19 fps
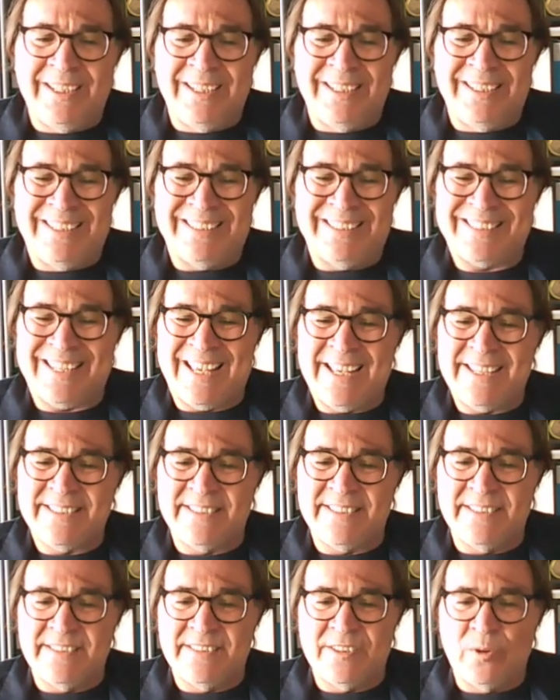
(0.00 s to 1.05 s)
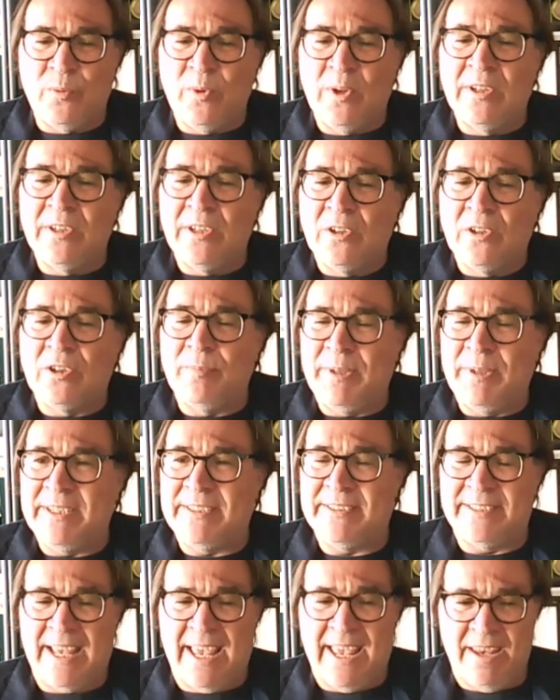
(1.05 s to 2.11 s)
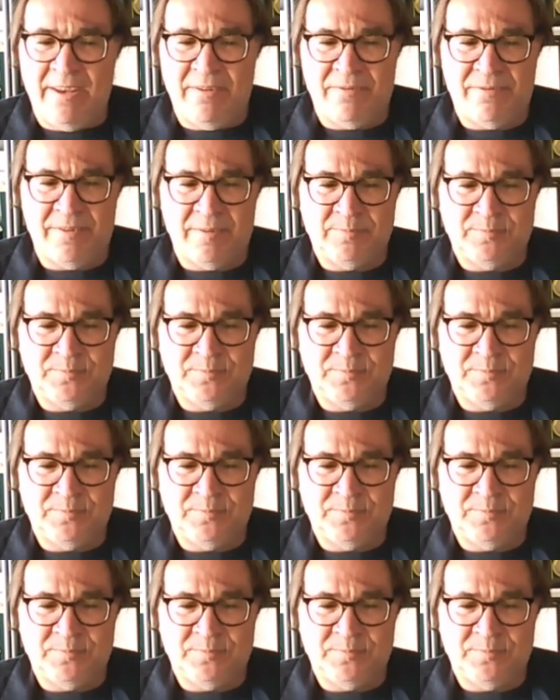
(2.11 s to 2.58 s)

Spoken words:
in its essence, will not be safe.